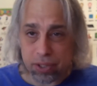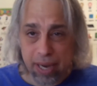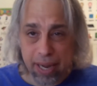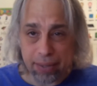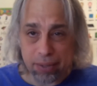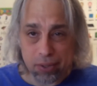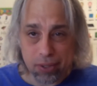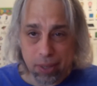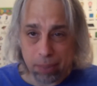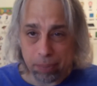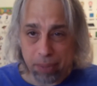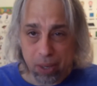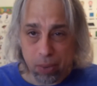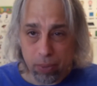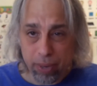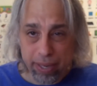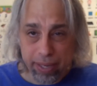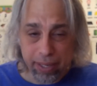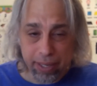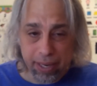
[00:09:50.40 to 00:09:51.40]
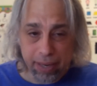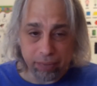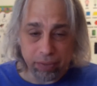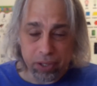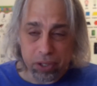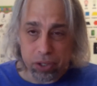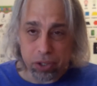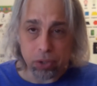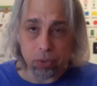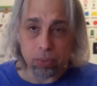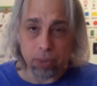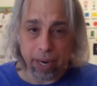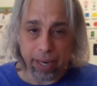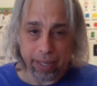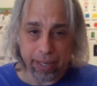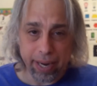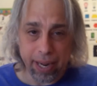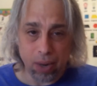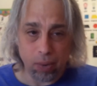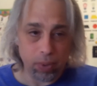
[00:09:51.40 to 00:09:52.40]
something we can even do right
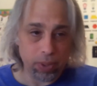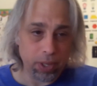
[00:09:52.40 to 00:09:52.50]
now.